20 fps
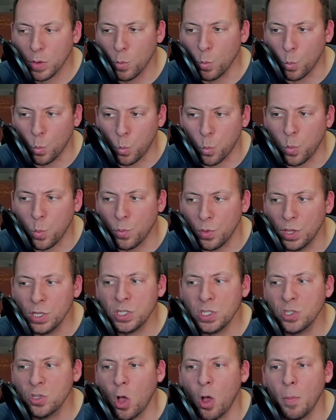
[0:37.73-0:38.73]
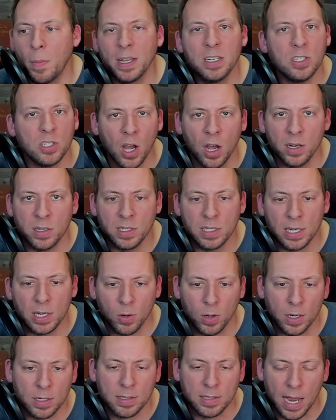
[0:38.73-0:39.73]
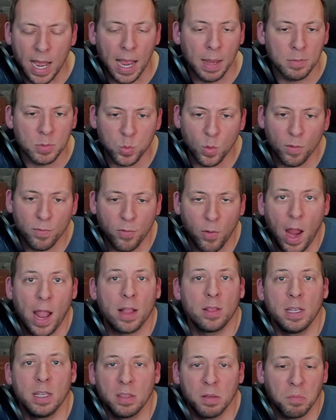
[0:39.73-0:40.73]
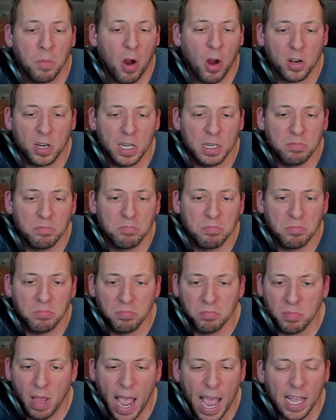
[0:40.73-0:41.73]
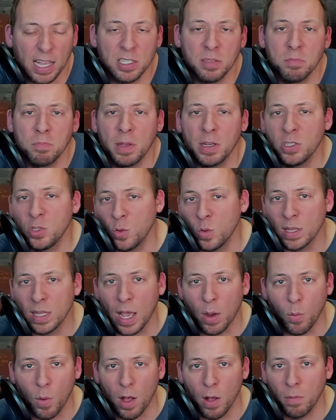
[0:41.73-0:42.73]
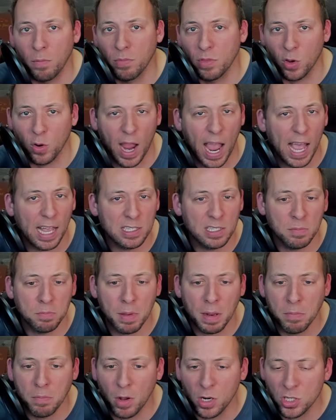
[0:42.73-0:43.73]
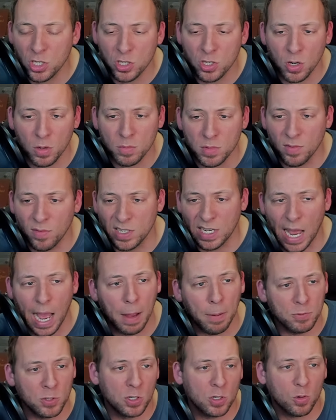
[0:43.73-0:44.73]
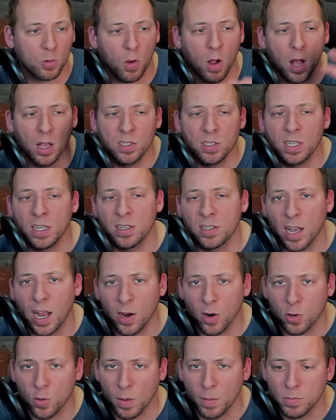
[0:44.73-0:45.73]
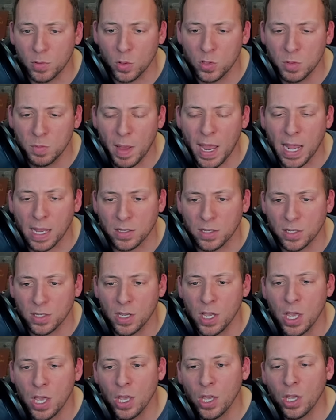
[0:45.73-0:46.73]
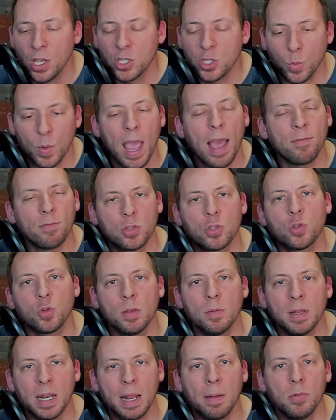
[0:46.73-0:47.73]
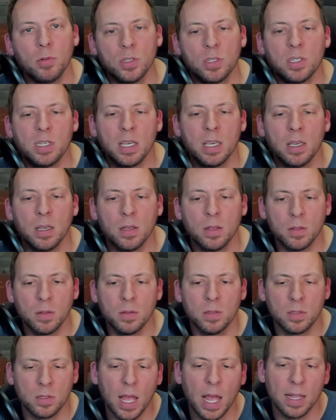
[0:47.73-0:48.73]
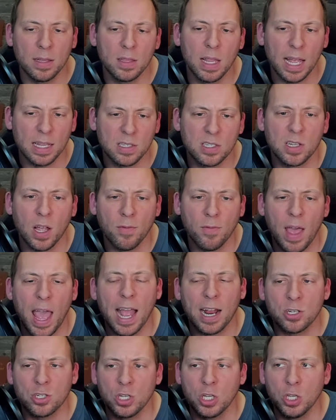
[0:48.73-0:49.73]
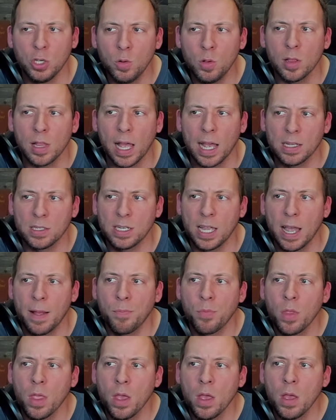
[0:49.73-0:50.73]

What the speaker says: This has all been done during times where, frankly, the market hasn't been doing that well. There hasn't been much in terms of adoption across the entire crypto space. So we haven't truly been able to see that stuff actually utilized yet.